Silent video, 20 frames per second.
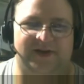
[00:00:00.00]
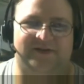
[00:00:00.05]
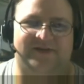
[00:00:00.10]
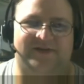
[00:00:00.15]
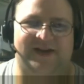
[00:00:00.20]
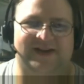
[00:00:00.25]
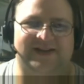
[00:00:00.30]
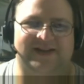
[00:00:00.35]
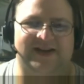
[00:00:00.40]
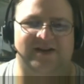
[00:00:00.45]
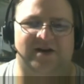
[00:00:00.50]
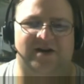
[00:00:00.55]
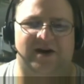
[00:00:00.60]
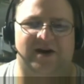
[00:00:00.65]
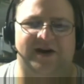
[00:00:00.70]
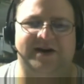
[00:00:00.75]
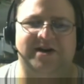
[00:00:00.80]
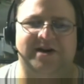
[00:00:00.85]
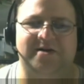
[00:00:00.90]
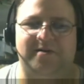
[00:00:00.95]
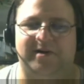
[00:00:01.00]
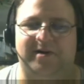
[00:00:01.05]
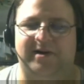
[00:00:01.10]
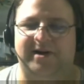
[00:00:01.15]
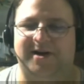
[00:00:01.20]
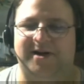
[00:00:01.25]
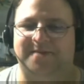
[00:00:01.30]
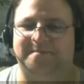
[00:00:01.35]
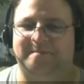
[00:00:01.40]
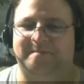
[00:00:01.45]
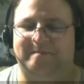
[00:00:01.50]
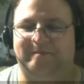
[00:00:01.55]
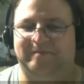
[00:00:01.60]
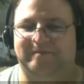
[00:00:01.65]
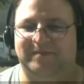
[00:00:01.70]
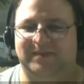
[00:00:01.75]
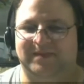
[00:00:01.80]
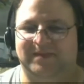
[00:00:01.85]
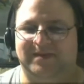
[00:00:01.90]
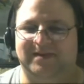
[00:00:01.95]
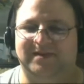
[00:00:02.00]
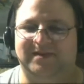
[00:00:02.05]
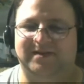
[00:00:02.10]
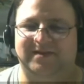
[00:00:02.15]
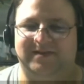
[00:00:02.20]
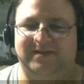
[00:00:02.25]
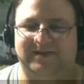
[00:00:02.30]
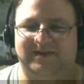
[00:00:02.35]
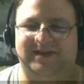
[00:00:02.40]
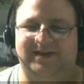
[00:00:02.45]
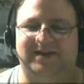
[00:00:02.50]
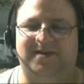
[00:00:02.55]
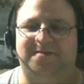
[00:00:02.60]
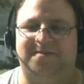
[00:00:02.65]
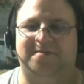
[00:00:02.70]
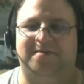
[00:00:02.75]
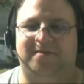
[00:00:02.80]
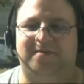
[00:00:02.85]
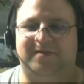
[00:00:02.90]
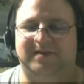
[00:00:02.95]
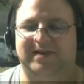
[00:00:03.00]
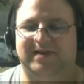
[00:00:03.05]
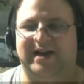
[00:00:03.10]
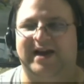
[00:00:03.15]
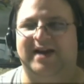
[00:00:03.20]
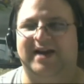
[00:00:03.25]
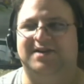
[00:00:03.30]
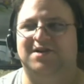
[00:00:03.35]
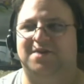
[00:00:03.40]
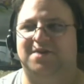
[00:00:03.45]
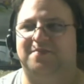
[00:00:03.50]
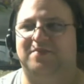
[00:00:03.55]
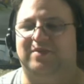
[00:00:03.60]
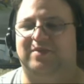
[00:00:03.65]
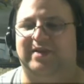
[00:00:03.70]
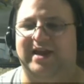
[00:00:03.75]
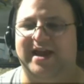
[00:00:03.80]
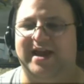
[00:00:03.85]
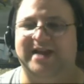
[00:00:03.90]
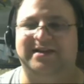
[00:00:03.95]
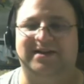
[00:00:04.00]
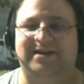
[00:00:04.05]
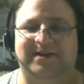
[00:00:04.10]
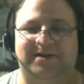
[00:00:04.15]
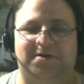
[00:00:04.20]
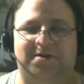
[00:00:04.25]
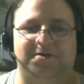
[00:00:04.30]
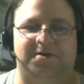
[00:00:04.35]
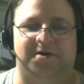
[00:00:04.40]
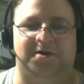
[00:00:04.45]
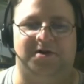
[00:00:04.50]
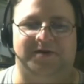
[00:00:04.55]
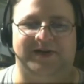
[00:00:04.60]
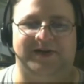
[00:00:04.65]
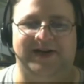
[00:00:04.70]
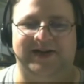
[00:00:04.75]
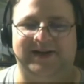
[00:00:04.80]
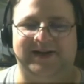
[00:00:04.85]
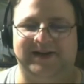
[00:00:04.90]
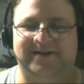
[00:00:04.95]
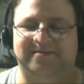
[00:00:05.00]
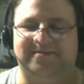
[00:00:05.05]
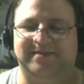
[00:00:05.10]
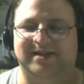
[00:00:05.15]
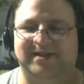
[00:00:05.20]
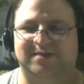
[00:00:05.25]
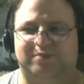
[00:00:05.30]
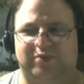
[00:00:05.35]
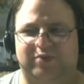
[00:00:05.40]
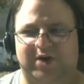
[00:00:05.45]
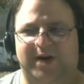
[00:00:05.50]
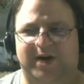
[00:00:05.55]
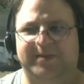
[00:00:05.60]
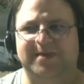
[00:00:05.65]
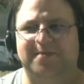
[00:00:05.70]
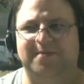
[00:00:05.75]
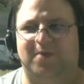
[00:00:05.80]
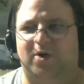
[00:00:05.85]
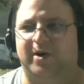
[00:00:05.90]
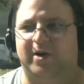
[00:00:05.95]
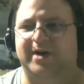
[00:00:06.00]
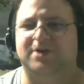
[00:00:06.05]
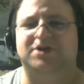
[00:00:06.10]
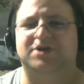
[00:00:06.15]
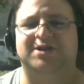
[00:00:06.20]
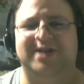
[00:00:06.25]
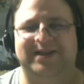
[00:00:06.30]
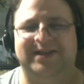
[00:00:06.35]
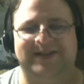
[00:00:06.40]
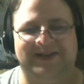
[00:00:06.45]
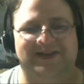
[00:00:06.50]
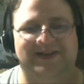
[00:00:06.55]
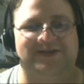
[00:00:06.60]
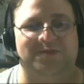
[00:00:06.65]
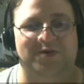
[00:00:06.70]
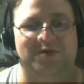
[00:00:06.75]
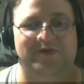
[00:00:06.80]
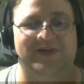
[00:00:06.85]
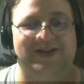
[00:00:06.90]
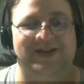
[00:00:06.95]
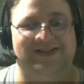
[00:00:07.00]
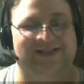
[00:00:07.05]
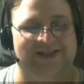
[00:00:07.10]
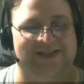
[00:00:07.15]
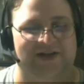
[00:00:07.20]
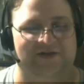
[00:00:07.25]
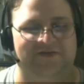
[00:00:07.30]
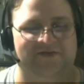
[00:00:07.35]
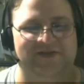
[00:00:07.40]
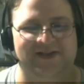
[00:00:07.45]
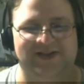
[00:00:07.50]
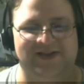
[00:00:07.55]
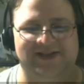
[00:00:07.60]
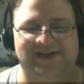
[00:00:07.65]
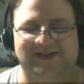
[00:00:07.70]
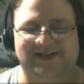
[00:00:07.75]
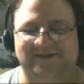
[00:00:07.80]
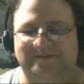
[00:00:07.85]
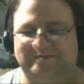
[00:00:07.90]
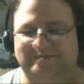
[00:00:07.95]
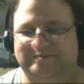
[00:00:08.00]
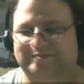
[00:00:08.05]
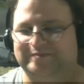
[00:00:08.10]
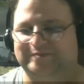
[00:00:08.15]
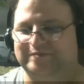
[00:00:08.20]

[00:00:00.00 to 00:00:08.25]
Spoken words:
In fact, I'd argue the actor playing the little girl Nina is probably more interesting than this movie itself is.